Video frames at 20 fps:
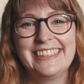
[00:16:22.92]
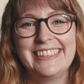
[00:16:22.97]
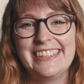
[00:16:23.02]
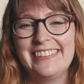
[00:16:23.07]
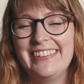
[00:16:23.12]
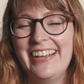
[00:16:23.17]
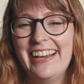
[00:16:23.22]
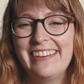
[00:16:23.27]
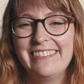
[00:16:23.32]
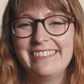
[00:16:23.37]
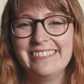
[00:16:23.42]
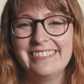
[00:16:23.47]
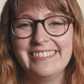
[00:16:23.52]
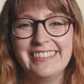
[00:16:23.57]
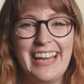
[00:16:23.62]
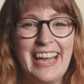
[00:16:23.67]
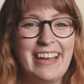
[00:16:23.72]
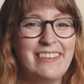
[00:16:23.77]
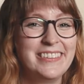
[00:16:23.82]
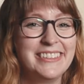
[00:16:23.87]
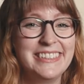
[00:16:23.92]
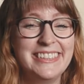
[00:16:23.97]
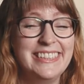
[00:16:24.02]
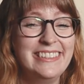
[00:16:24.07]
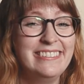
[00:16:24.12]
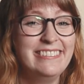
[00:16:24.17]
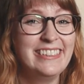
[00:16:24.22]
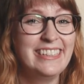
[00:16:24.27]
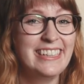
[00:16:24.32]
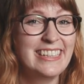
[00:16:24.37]
So yeah, I will see
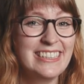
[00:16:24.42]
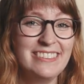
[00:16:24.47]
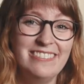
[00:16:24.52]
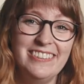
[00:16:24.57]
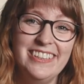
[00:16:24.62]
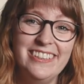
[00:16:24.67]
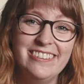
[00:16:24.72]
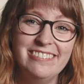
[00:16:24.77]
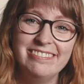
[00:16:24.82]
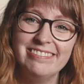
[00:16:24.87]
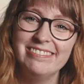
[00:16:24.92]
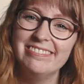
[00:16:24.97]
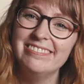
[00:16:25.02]
you in the next video.